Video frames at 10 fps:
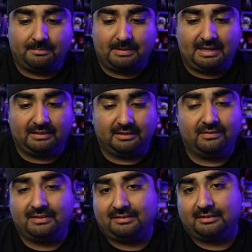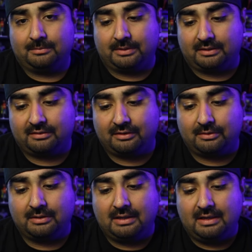I love this steelbook.
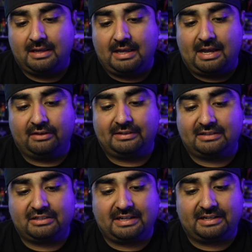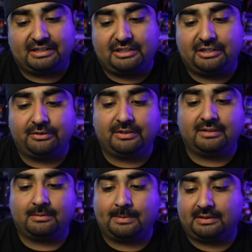So I was actually kind of
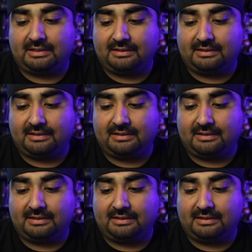curious about the